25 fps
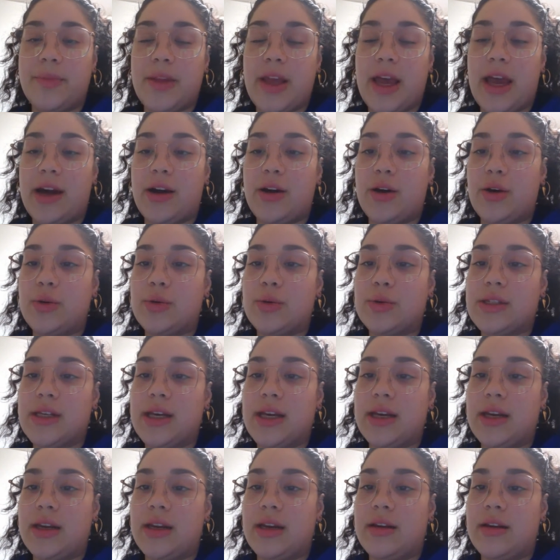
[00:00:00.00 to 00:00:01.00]
echoes
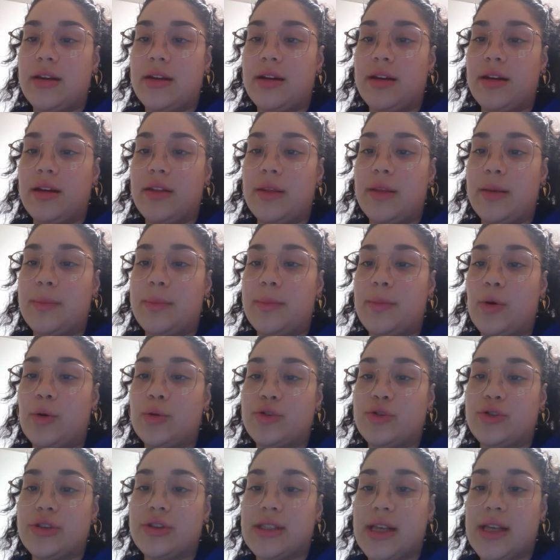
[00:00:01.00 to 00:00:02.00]
and the
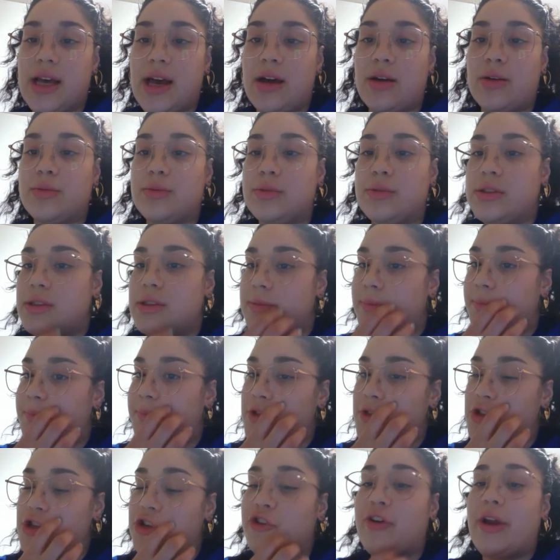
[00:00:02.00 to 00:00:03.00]
ultrasound
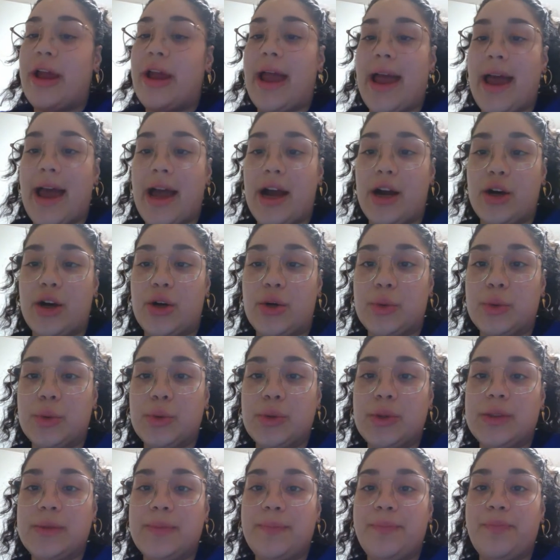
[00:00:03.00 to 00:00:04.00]
to create
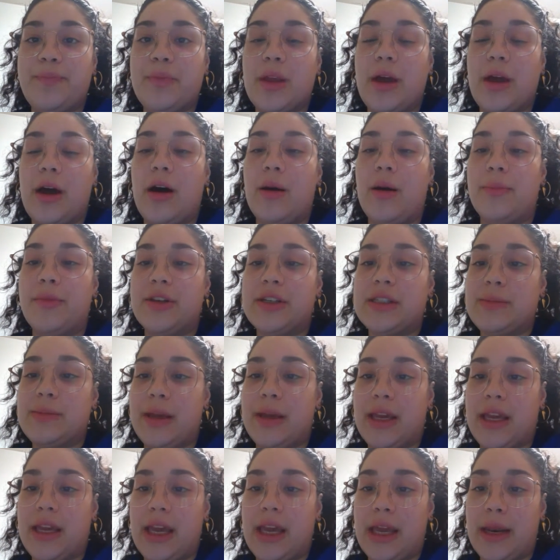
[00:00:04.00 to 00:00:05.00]
echoes, thus
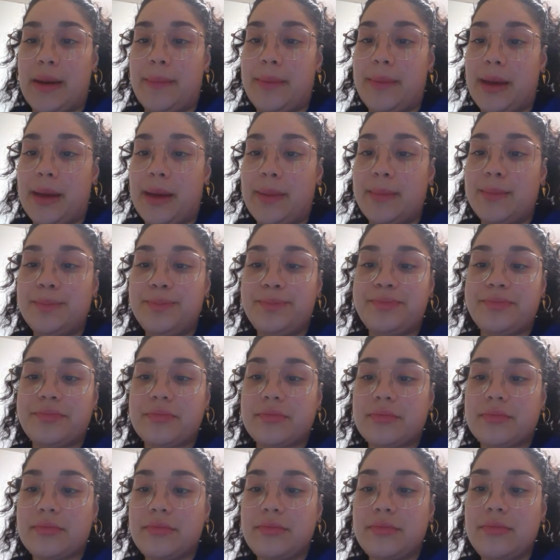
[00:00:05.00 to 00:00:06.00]
making it a beam.
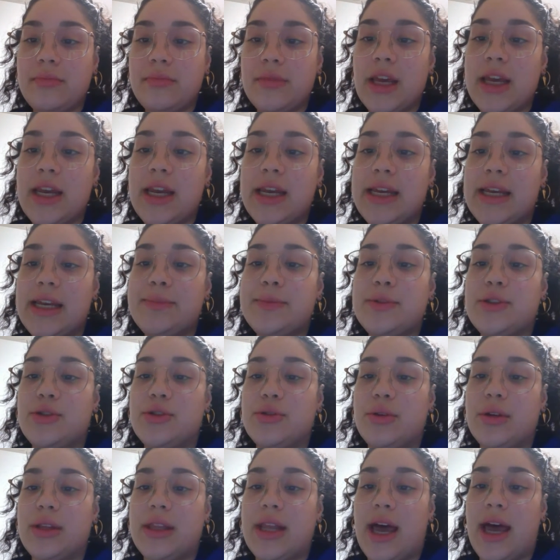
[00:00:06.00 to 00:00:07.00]
And it keeps
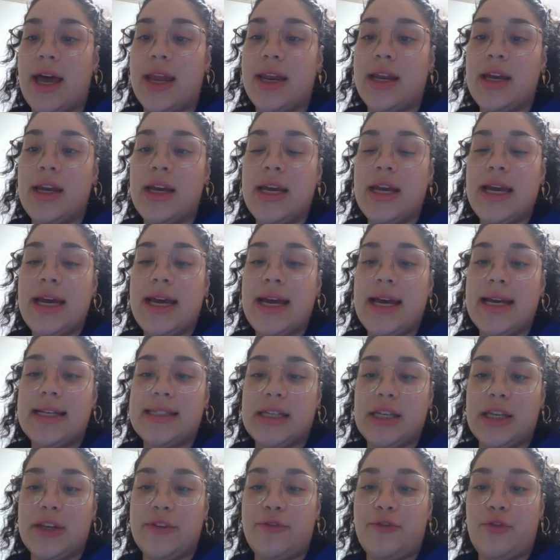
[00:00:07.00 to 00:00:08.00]
doing that
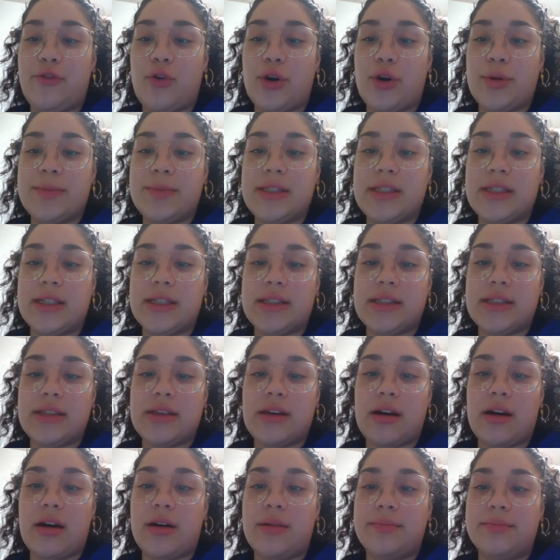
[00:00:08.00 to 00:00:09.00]
until it forms this
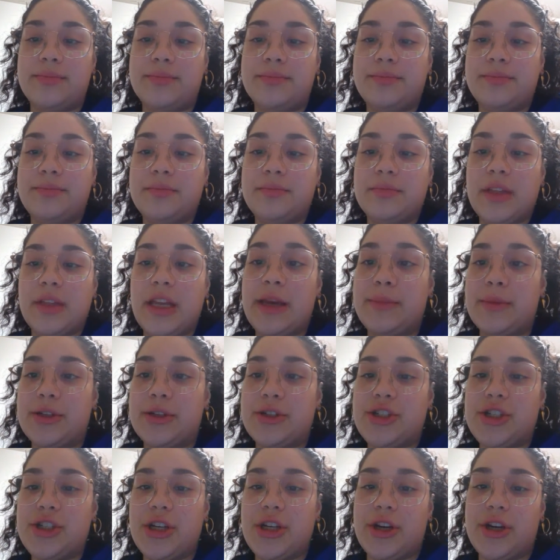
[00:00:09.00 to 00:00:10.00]

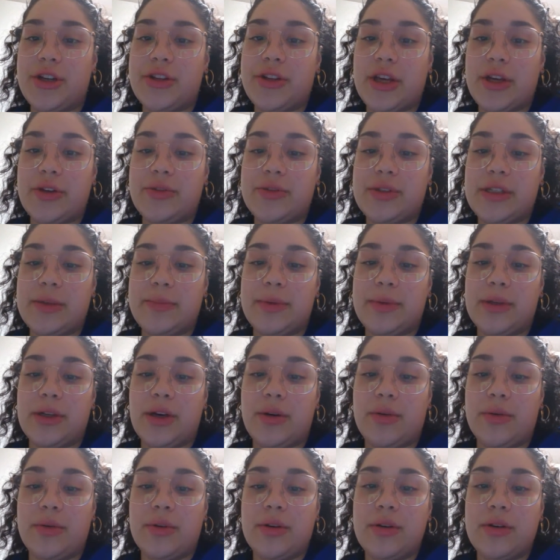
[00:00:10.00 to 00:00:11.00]
image here that you see
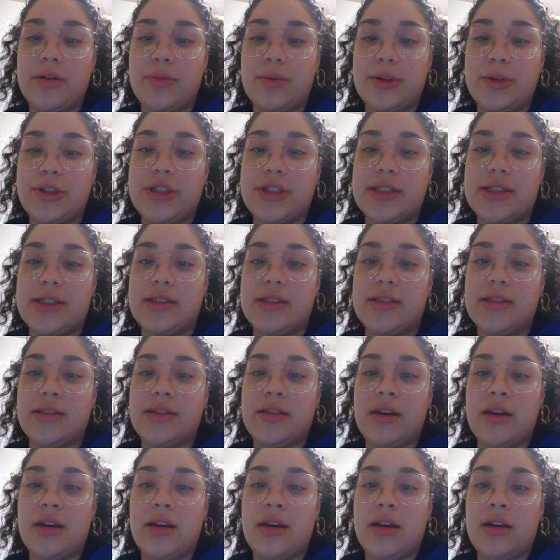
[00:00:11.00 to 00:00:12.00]
below, which is
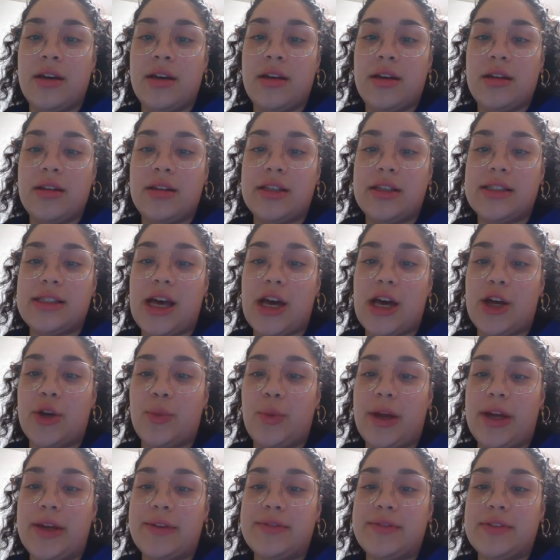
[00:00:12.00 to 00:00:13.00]
the sound
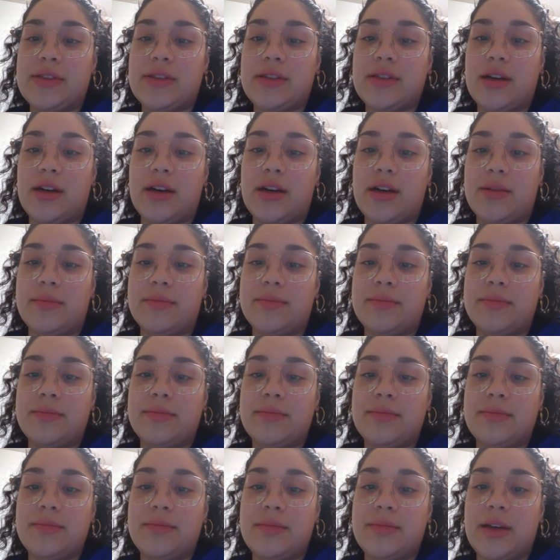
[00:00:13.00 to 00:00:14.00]
waves
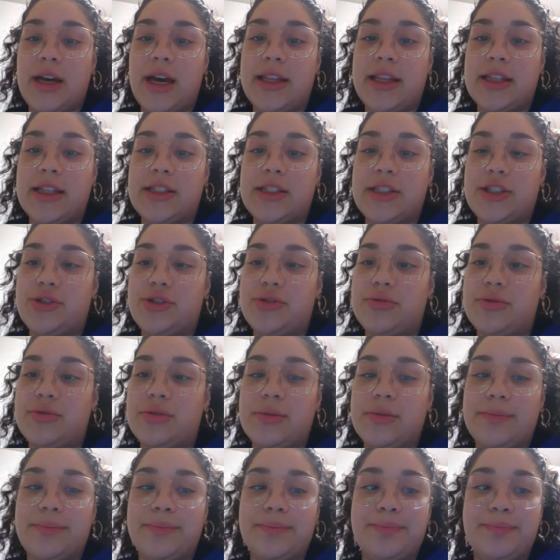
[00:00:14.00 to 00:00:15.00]
and the
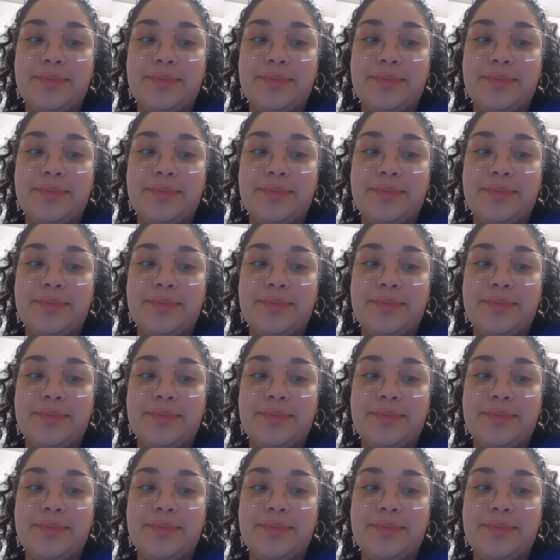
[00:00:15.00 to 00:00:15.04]
tissues.